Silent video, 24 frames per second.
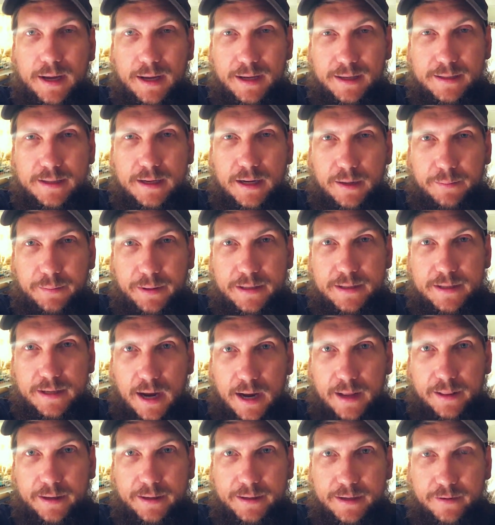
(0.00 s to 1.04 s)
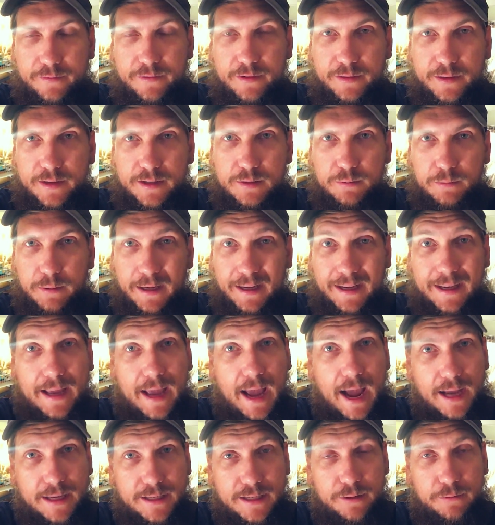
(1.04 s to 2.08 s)
Is going to be slightly different this week,
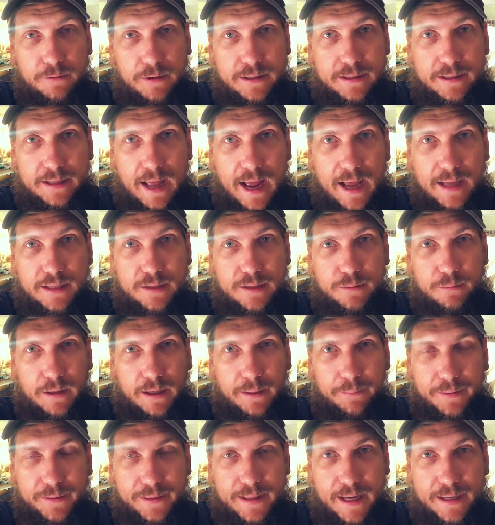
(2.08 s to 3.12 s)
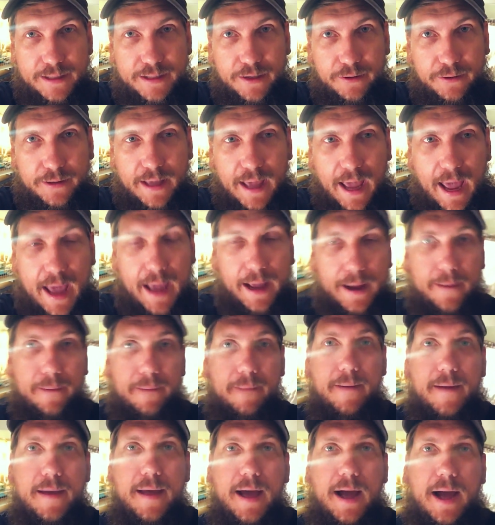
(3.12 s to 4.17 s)
as it was last week, but that's okay.
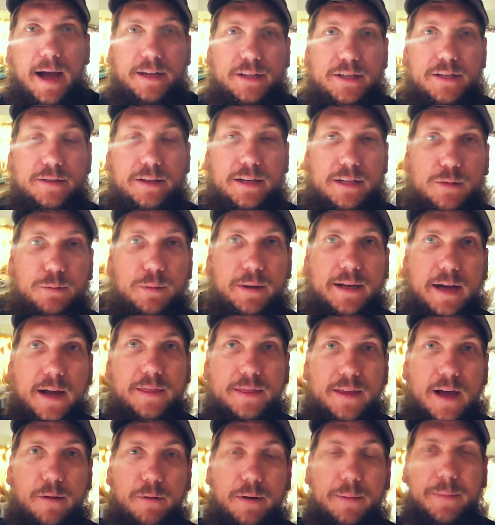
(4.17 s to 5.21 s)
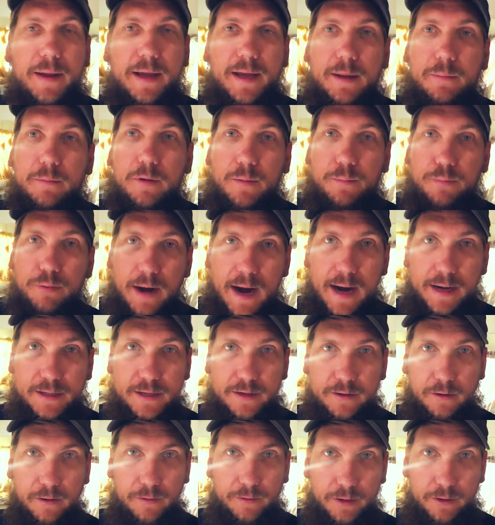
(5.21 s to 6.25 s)
So this week I thought we'd make it more
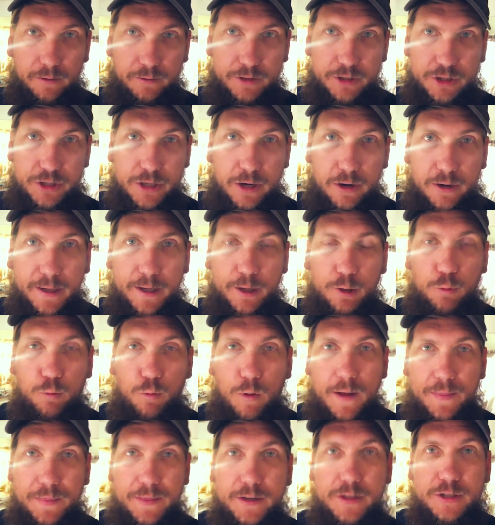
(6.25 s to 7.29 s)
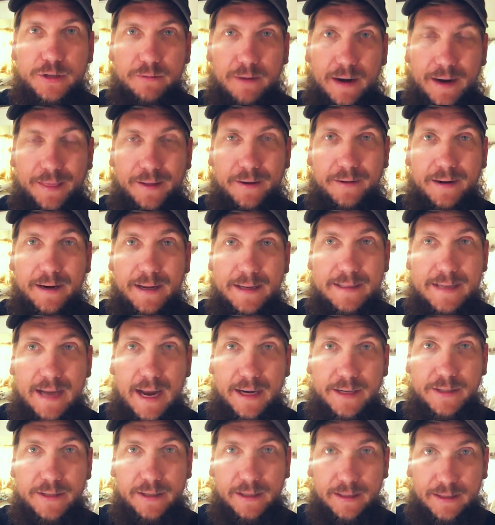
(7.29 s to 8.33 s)
practical, though, and show you what the trailer is
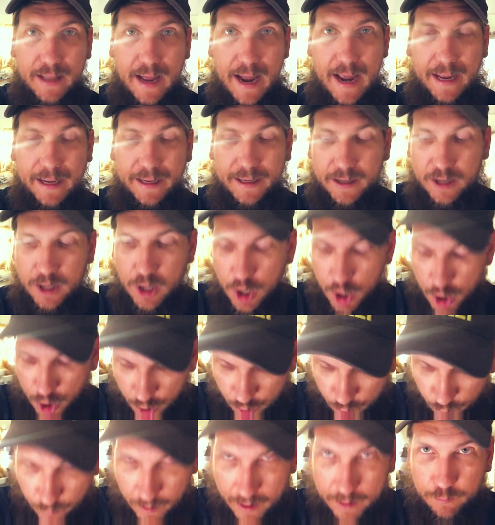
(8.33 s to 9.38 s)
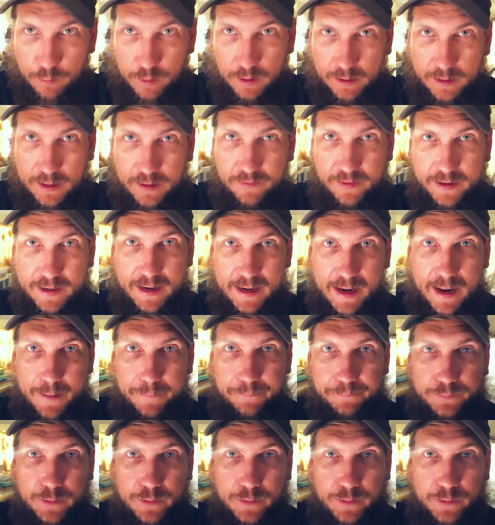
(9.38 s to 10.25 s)
actually like when we're living in it